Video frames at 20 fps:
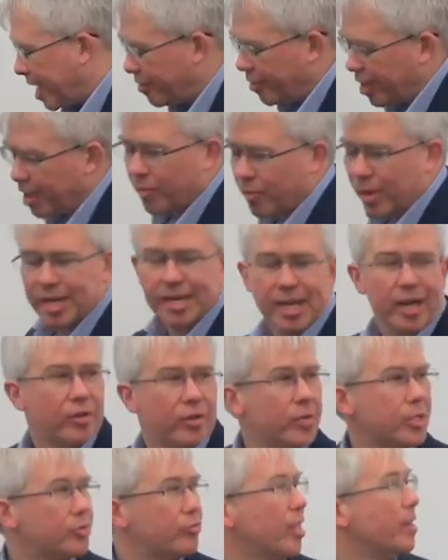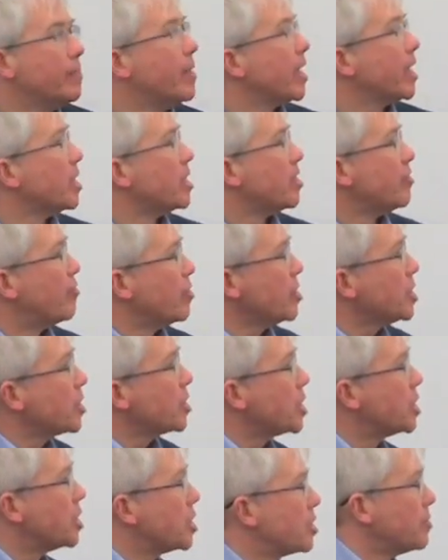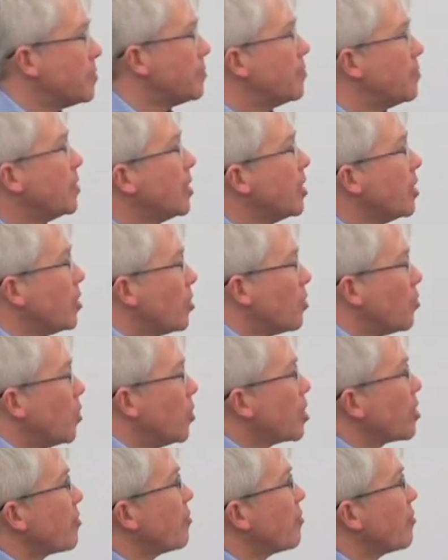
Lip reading: area where nano is really making a difference. This is some work